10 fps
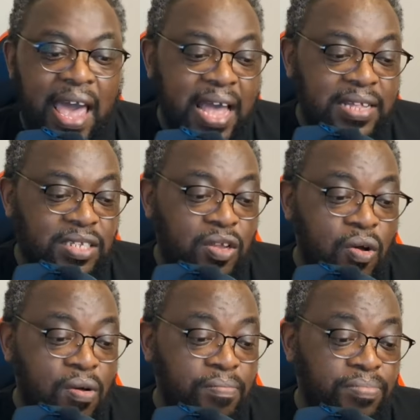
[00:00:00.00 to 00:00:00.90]
And
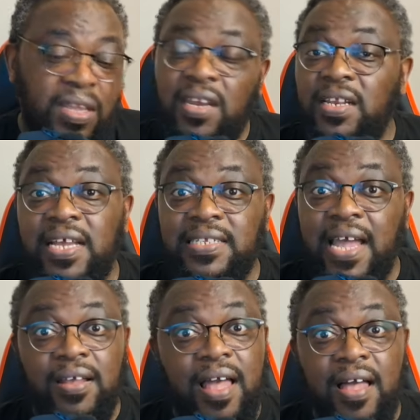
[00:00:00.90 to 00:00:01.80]
so Geninda is
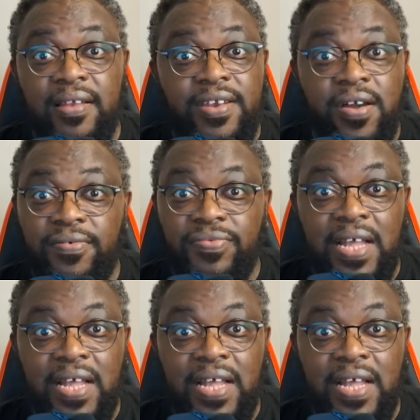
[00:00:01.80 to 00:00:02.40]
like, no,